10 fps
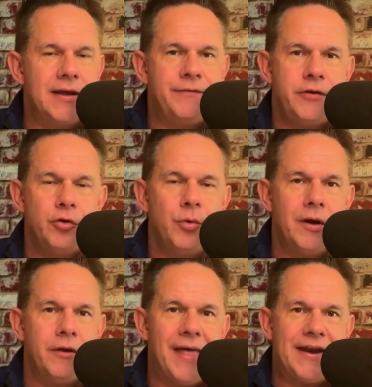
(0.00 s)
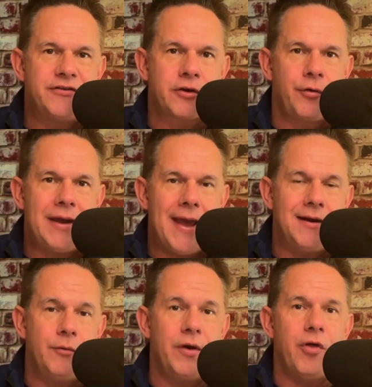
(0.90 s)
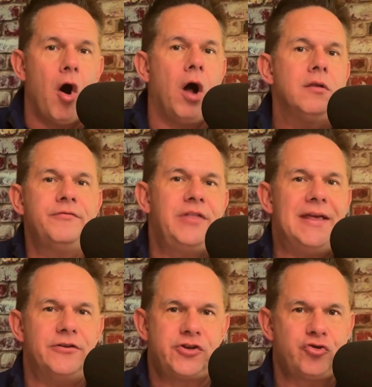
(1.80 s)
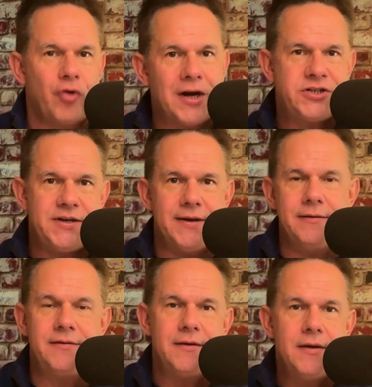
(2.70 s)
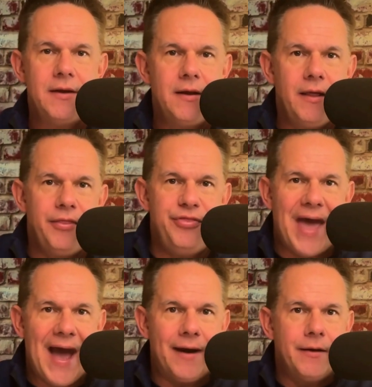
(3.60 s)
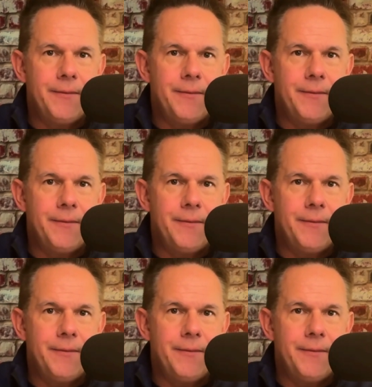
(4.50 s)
if you will, that is created with all of the instructions that